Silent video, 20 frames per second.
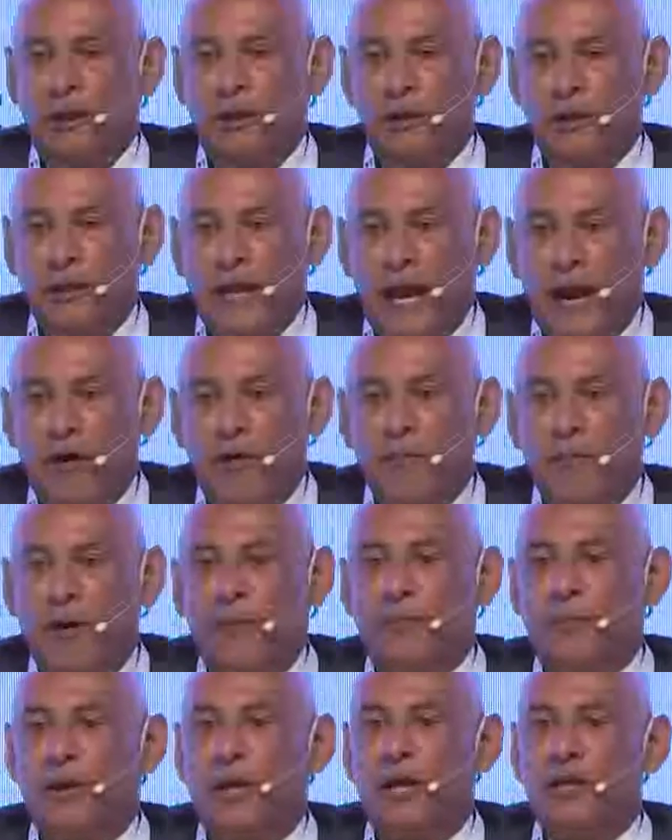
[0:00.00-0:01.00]
the Arab
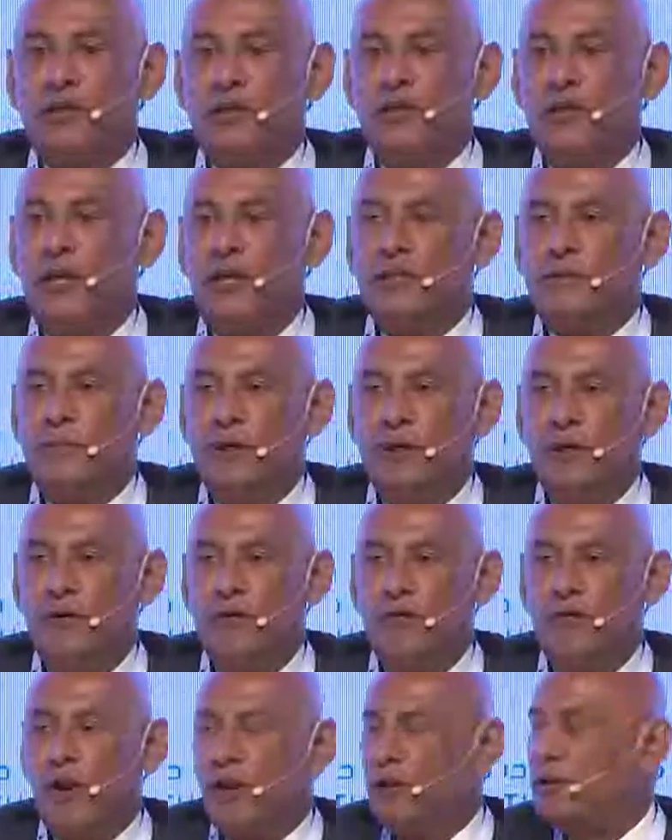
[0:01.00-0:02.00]
population has
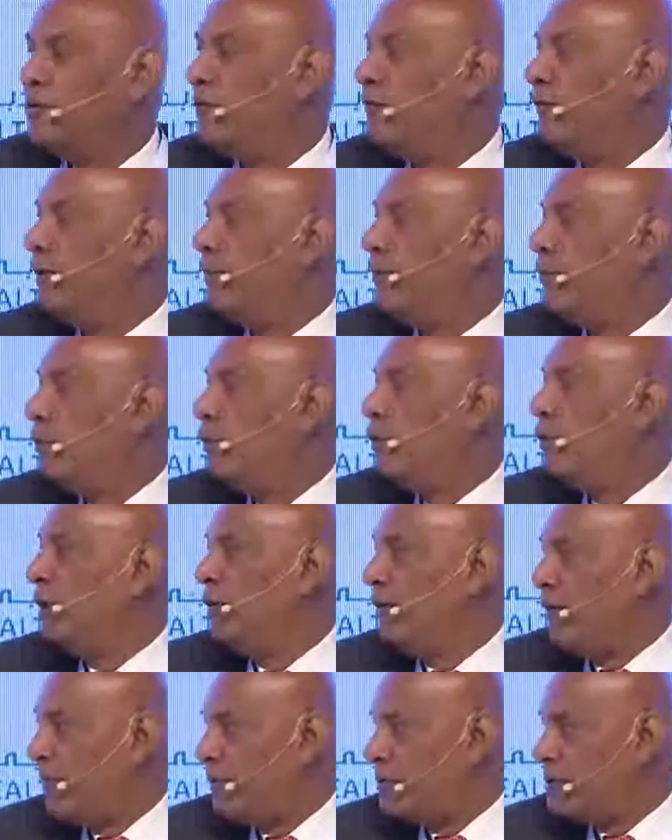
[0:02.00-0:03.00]
been relatively
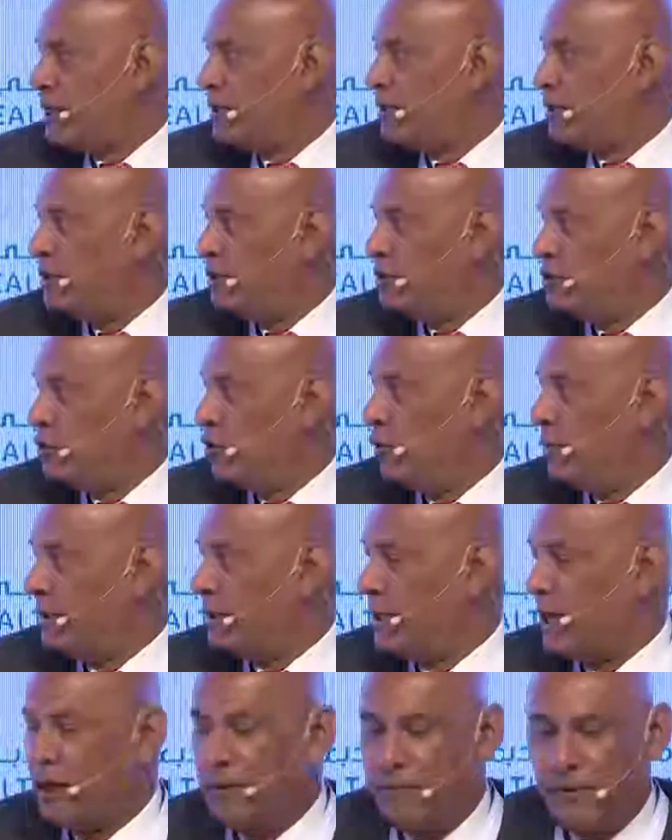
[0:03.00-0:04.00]
poorly represented in genomic
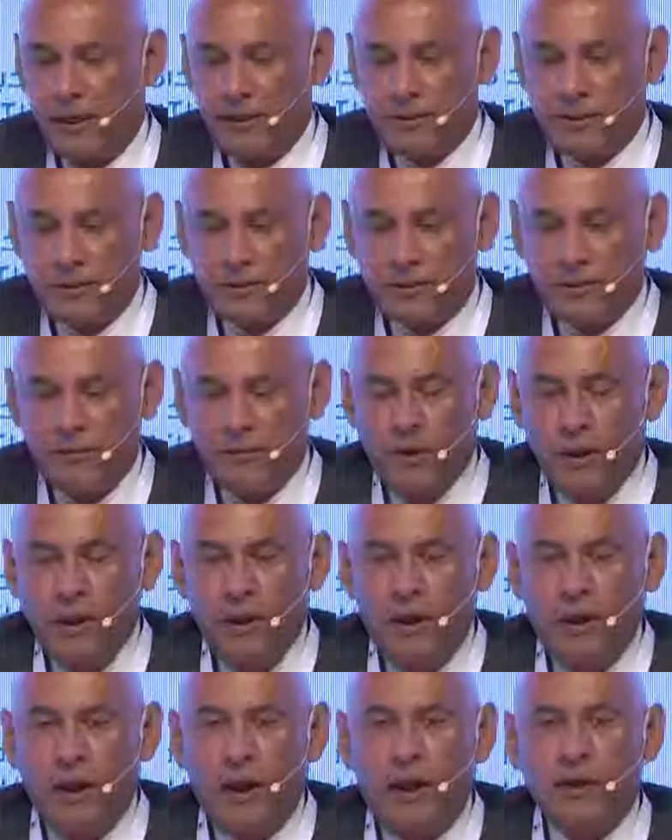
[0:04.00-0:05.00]
databases.
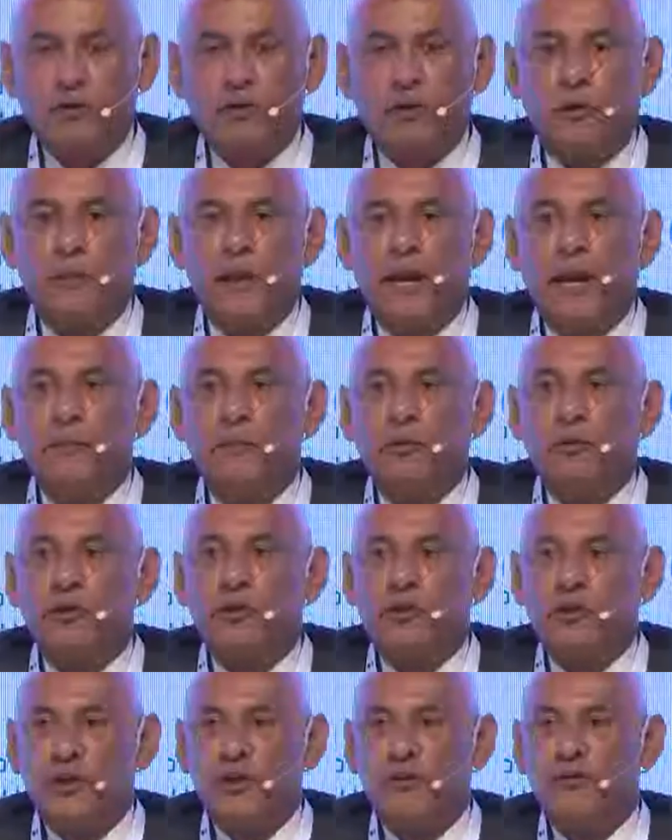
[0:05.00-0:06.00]
And so to be able to
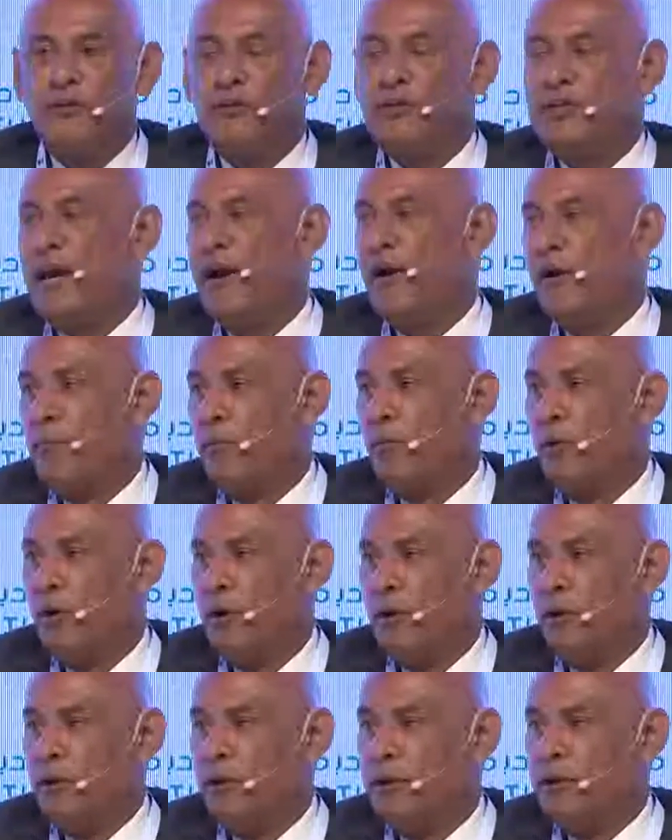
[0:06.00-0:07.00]
service the Arab
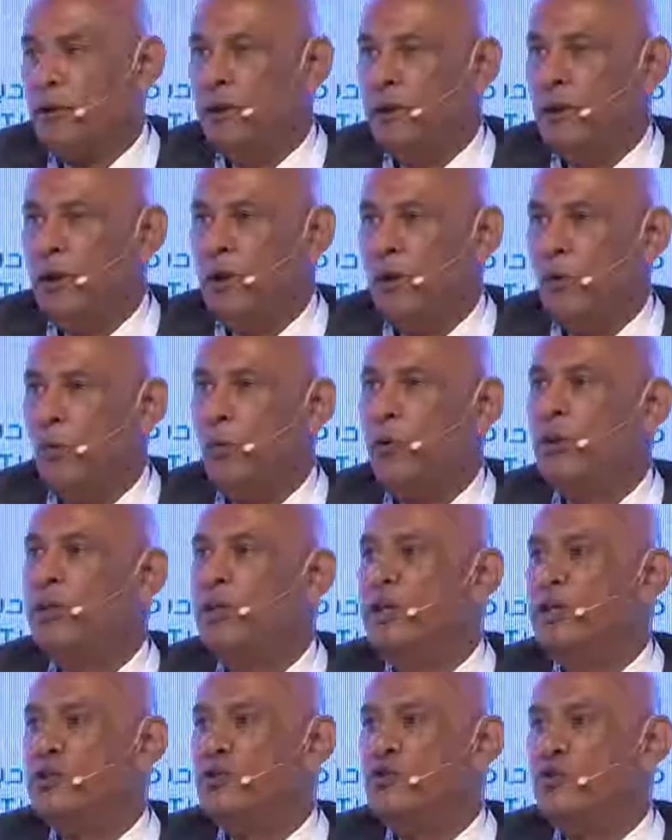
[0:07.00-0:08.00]
world with
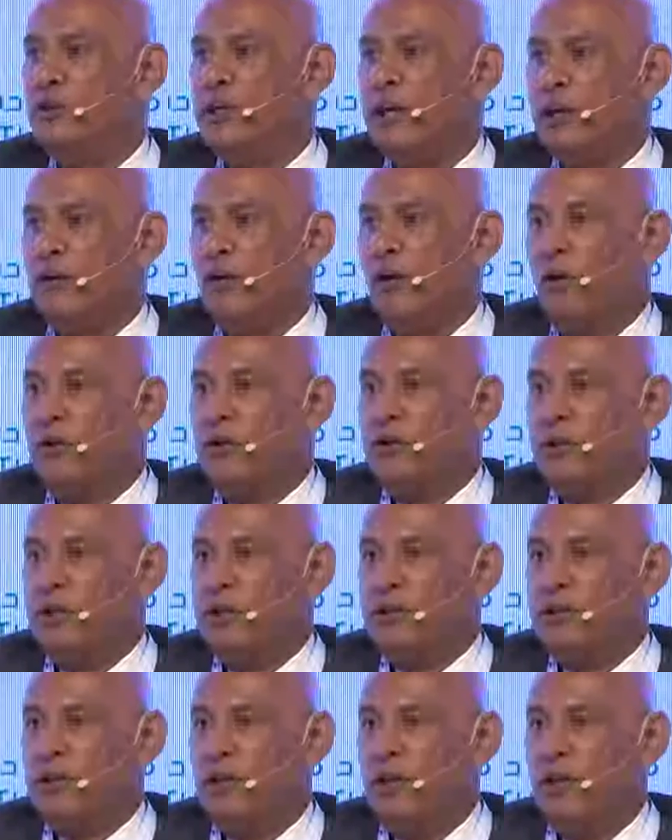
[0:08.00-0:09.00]
these new
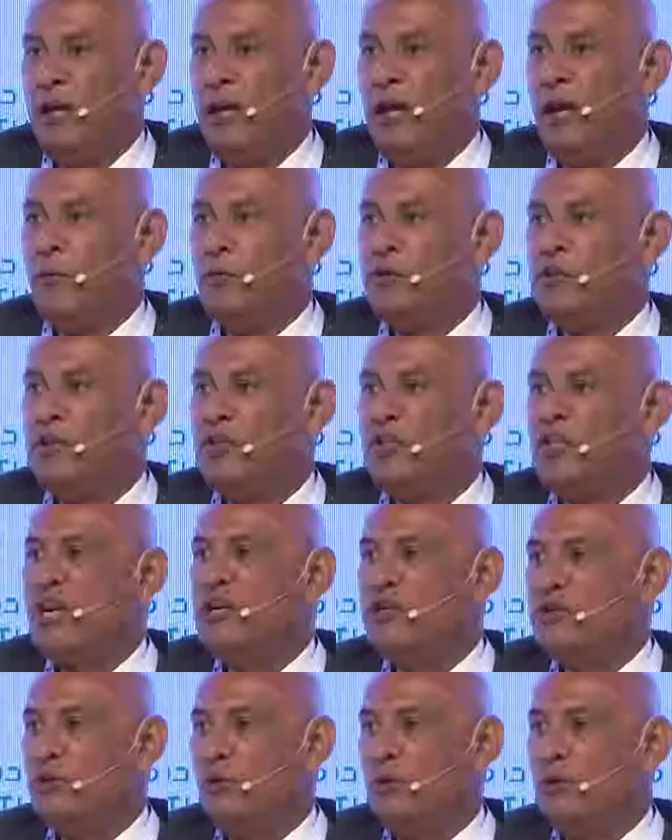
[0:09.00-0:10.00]
technologies, it was
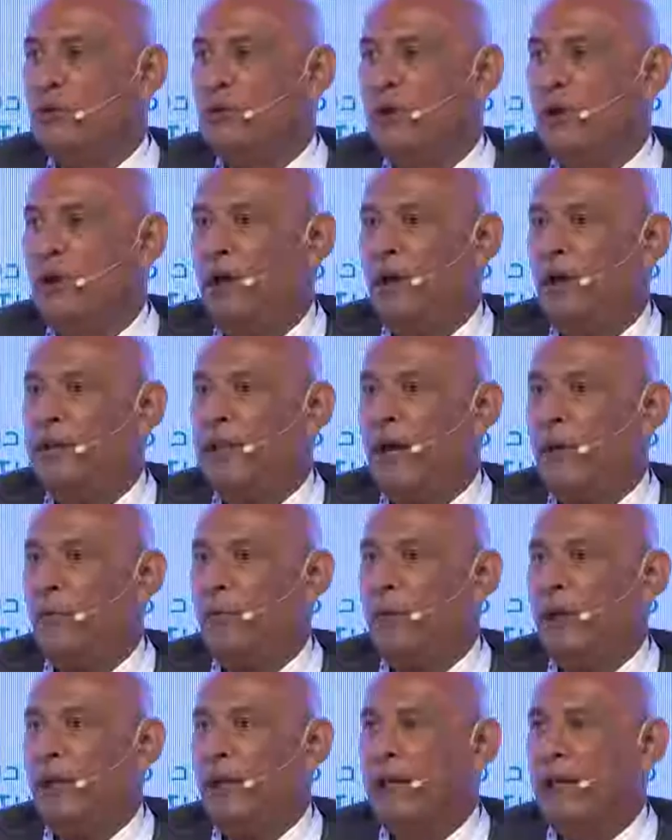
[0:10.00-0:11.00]
essential that
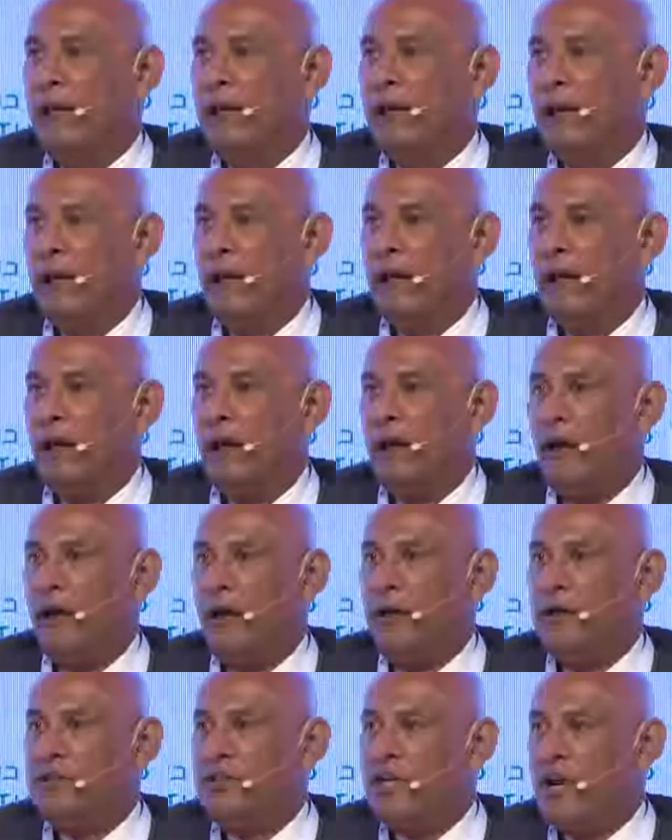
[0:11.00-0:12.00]
we
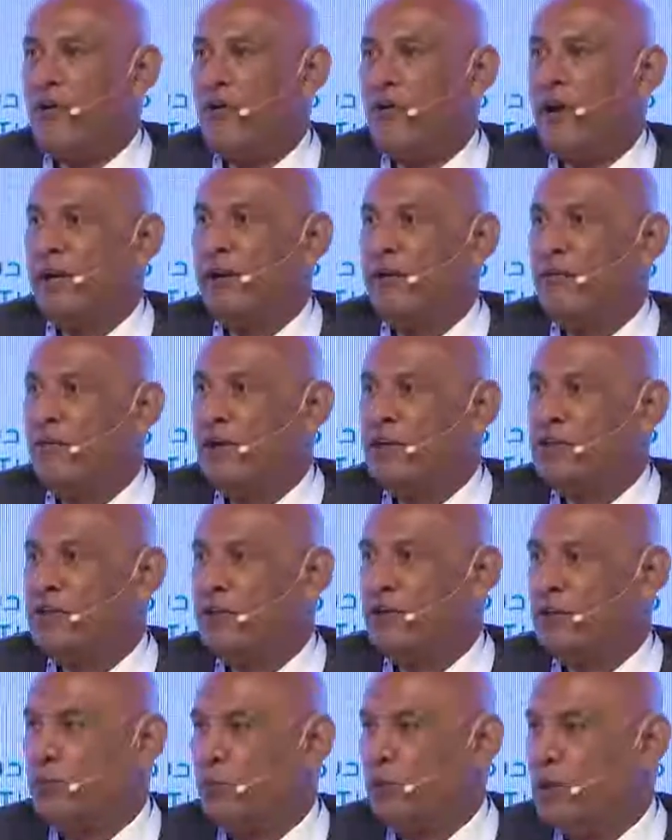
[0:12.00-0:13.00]
uh, generated
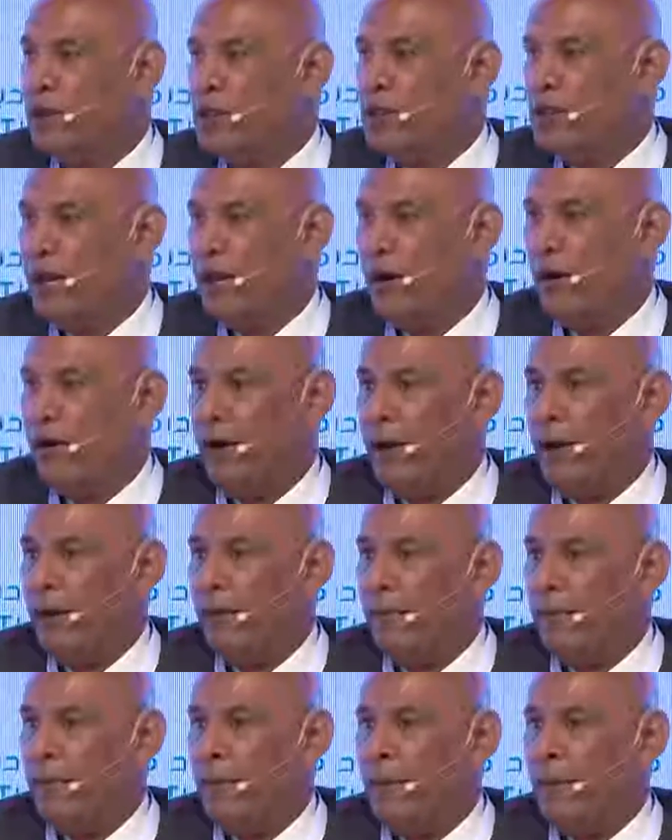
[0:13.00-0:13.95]
research within the area.